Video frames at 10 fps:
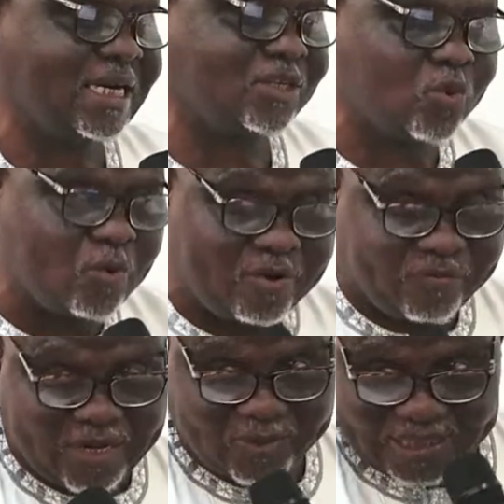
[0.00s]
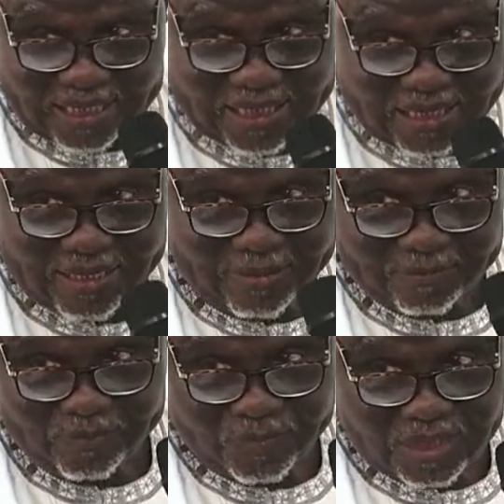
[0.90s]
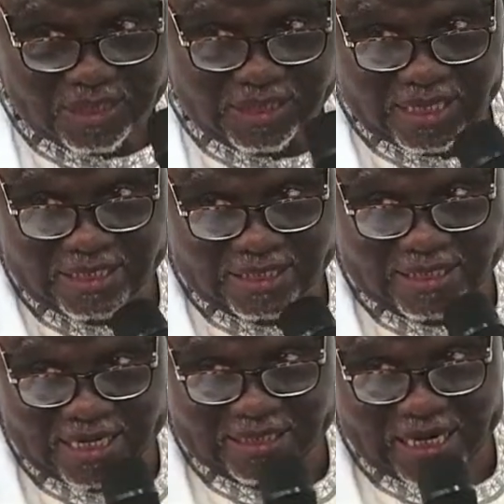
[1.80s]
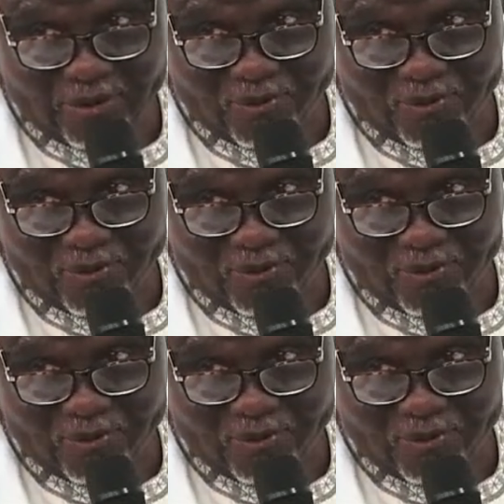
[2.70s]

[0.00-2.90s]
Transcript: And that's why we have now started this exercise